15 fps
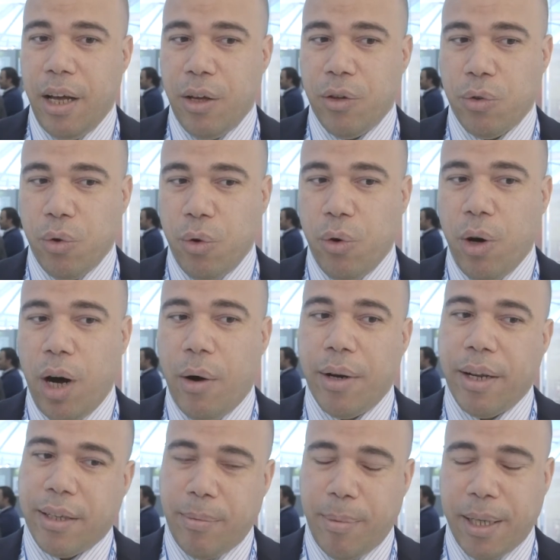So
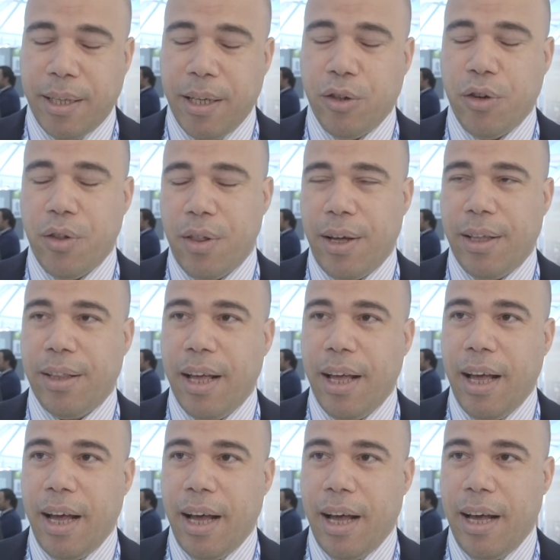our expectation that
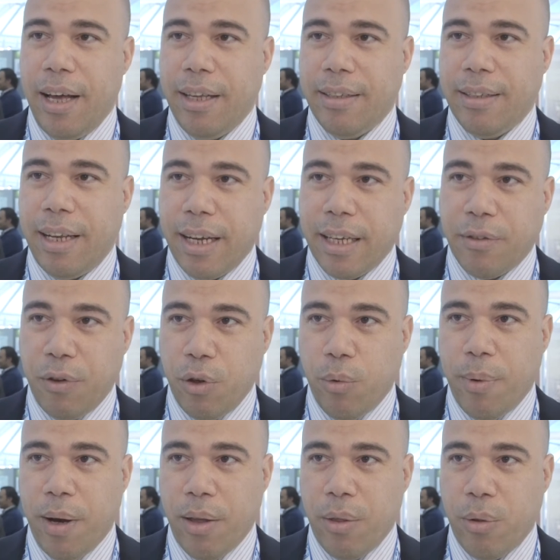in the next few
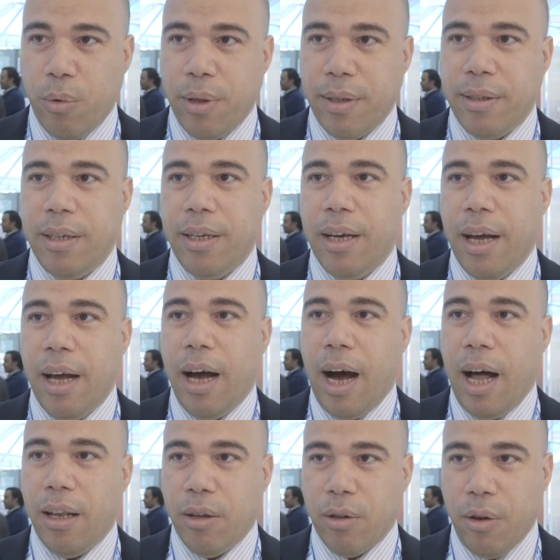months we'll see
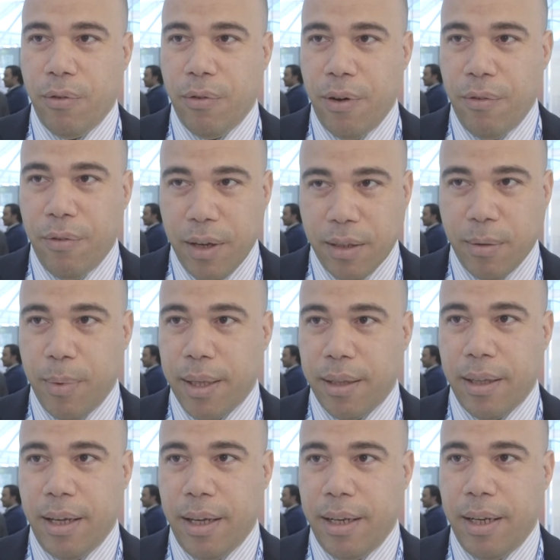a lot of investment
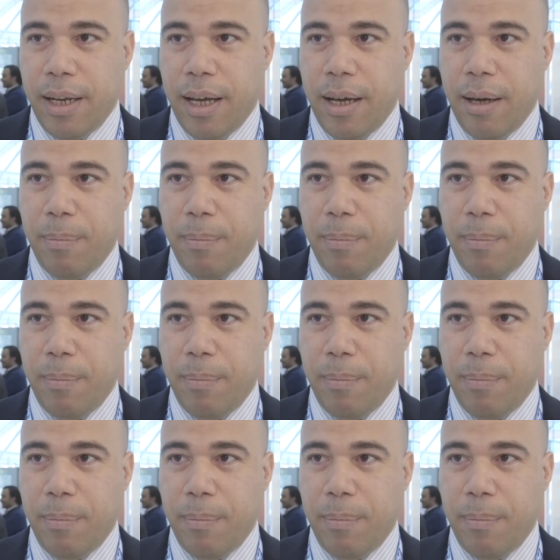in